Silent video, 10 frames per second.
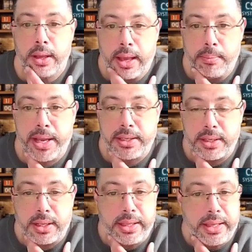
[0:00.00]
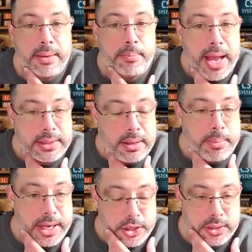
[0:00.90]
and basically the impacts on
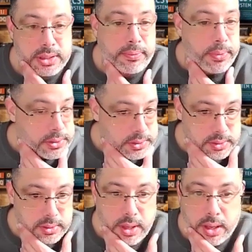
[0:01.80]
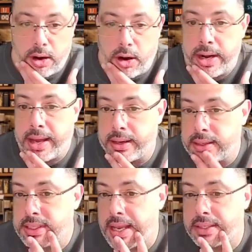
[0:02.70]
patients if risks are not
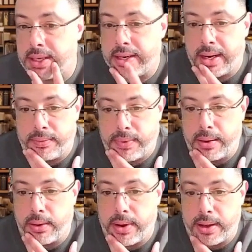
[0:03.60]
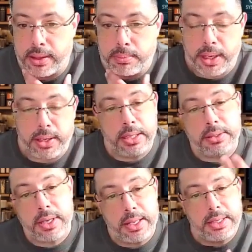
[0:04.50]
assessed and identified correctly. But
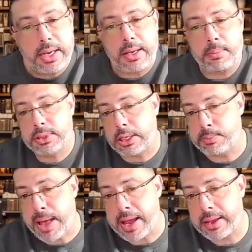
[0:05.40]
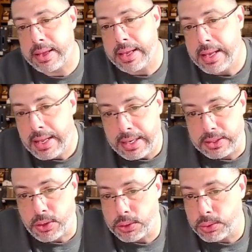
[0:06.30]
take a couple steps back.
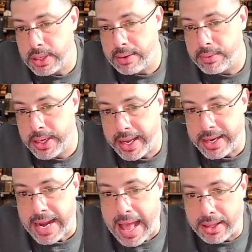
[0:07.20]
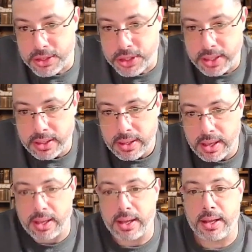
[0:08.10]
Let's go to an everyday analogy.
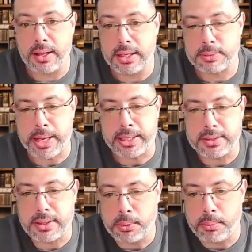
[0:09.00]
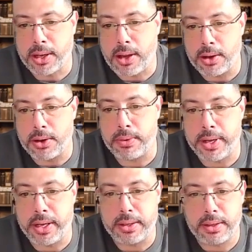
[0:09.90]
Let's make this a little bit
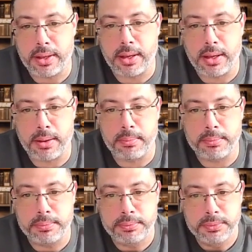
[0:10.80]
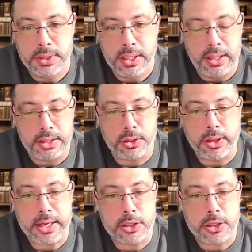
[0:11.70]
concrete. Let's look at a